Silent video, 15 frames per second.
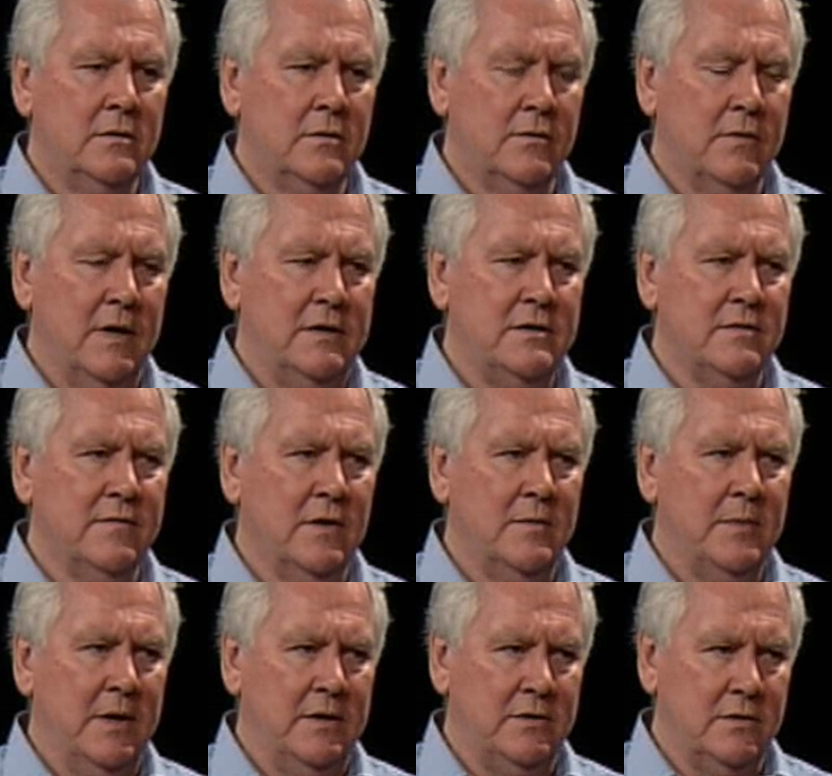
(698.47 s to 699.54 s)
to raise the
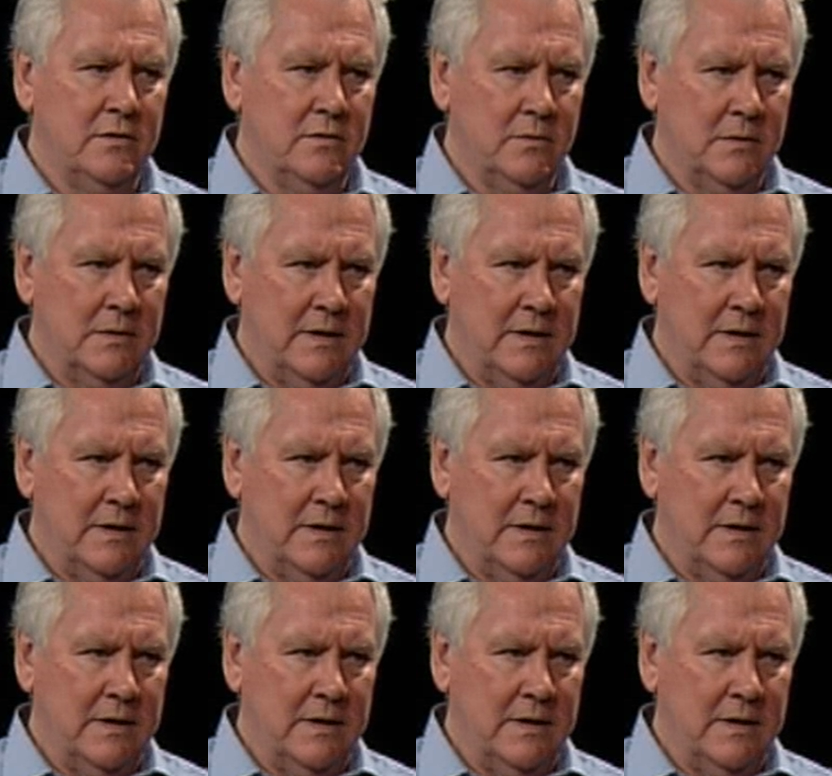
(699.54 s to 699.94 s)
vibration to